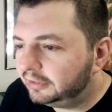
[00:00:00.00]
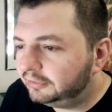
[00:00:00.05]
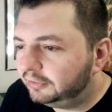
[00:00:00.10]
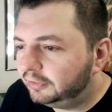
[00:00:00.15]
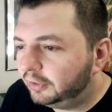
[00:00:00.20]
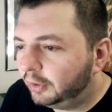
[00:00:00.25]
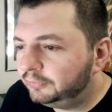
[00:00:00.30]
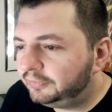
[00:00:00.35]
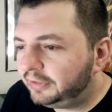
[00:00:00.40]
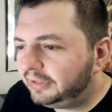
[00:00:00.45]

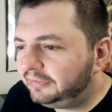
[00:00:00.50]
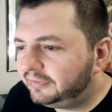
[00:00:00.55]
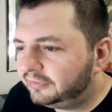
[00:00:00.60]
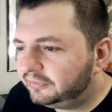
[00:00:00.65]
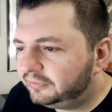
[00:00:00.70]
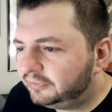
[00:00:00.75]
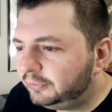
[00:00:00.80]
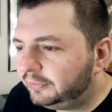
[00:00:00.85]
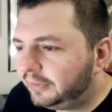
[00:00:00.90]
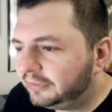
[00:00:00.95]
Jose says,
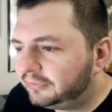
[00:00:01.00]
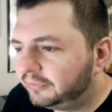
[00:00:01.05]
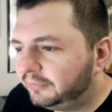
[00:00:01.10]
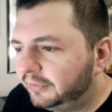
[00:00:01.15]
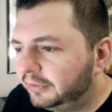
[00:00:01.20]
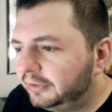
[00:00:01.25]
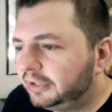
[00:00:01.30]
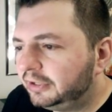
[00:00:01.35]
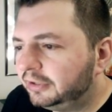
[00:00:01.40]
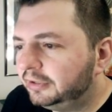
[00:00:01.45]
dude, that's
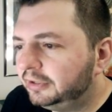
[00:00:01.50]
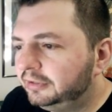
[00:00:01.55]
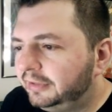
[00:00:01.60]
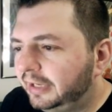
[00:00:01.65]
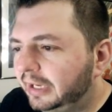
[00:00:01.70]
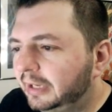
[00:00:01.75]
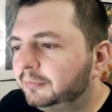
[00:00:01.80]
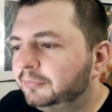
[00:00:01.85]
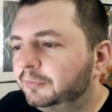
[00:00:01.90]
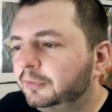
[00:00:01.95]
very good.
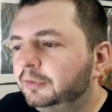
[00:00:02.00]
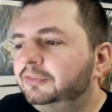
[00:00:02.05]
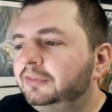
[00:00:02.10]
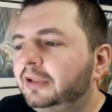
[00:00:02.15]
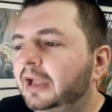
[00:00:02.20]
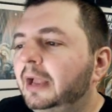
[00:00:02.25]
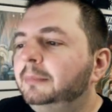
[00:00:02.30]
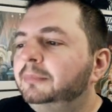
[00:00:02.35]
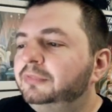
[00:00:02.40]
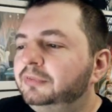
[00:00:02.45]
Damn, first
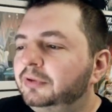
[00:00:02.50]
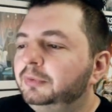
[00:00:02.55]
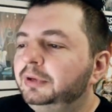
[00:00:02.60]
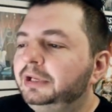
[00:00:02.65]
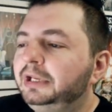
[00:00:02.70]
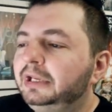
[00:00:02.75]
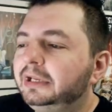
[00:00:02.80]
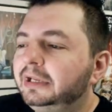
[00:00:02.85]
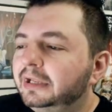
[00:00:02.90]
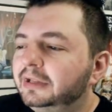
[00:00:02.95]
time
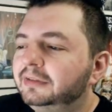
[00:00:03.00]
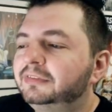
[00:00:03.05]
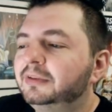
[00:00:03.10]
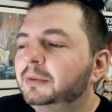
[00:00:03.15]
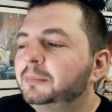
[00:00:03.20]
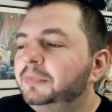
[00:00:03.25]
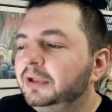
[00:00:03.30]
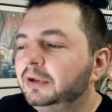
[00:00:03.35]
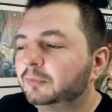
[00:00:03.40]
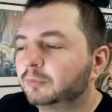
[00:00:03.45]
Sony gets
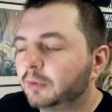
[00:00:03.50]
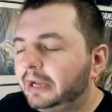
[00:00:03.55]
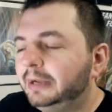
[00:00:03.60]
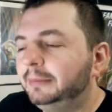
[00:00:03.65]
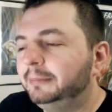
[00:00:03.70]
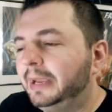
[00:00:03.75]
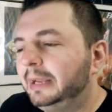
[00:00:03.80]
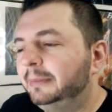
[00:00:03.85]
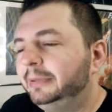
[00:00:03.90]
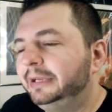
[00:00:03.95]
something right,
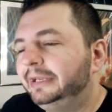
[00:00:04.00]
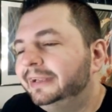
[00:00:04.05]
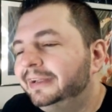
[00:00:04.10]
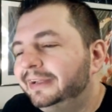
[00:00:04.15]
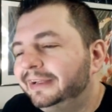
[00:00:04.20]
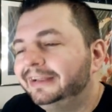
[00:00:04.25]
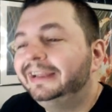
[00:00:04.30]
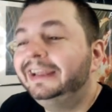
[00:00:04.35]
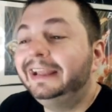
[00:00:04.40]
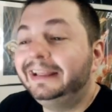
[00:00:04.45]
maybe.
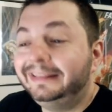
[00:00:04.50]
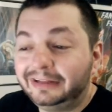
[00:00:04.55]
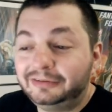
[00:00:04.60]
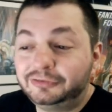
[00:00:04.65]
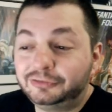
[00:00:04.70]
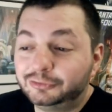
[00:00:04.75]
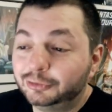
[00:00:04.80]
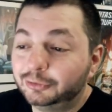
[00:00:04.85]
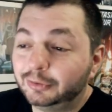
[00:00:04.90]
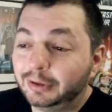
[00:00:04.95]
That's
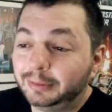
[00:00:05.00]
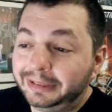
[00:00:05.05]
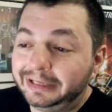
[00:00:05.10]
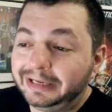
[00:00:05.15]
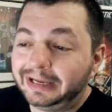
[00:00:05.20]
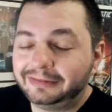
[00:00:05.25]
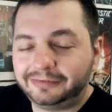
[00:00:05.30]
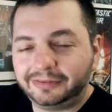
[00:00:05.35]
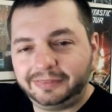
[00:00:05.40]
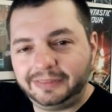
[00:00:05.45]
true. I mean,
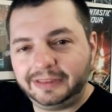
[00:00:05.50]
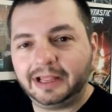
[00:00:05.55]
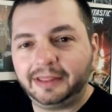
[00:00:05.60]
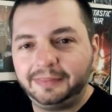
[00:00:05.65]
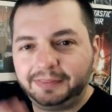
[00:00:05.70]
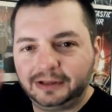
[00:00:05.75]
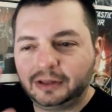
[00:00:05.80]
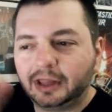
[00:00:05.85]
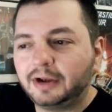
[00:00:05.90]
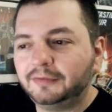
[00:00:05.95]
that's the thing. I
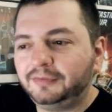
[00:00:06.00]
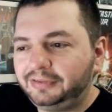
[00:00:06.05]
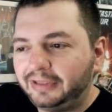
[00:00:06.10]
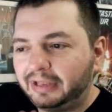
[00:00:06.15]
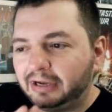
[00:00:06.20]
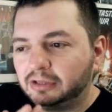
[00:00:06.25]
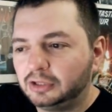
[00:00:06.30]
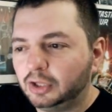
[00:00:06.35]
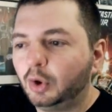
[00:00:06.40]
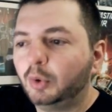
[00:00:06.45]
think a lot of us had
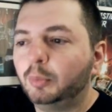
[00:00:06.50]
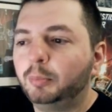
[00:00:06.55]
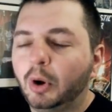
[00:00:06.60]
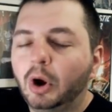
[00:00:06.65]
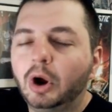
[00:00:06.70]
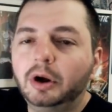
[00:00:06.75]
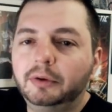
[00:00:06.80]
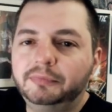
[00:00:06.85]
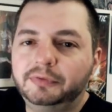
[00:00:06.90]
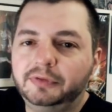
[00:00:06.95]
a low
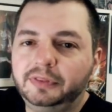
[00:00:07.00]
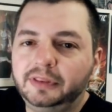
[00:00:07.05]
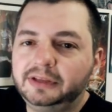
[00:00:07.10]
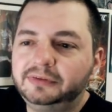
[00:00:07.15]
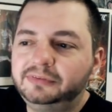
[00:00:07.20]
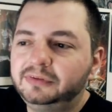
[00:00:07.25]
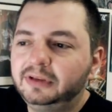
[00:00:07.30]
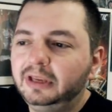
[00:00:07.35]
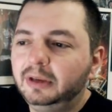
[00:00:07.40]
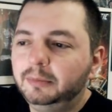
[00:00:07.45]
bar for
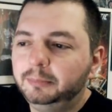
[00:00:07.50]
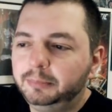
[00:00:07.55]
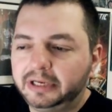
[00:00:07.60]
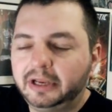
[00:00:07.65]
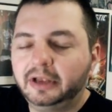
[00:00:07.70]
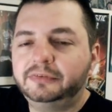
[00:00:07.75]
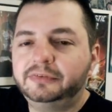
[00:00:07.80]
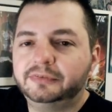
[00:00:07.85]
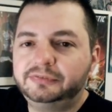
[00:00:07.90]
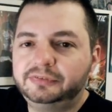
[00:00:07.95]
this
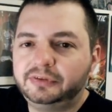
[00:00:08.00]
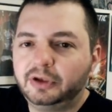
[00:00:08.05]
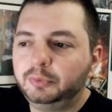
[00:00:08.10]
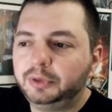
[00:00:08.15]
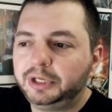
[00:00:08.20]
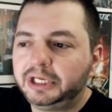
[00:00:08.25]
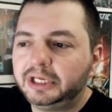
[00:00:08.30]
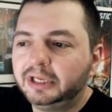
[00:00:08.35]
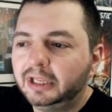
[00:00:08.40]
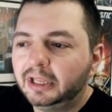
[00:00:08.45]
because of
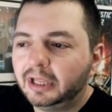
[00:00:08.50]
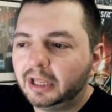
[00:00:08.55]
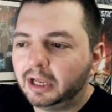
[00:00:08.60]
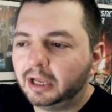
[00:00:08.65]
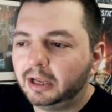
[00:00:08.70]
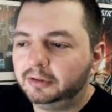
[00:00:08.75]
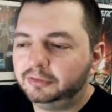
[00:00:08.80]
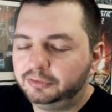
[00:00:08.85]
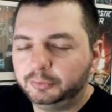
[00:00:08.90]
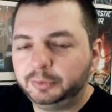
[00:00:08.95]
Sony
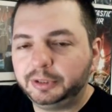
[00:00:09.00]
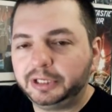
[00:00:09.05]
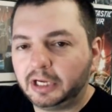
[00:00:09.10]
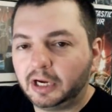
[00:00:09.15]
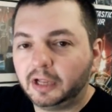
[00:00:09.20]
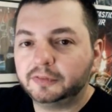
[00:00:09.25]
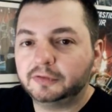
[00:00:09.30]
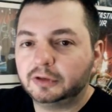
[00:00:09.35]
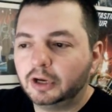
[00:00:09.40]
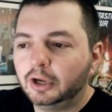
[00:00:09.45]
doing it
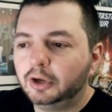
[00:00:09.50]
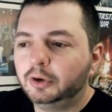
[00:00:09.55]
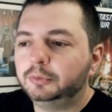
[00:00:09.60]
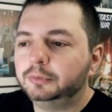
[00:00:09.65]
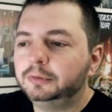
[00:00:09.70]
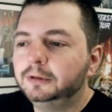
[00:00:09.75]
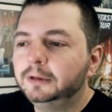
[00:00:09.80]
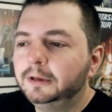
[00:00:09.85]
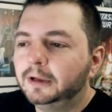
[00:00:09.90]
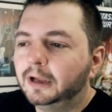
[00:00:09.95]
on their
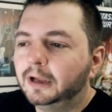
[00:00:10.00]
own.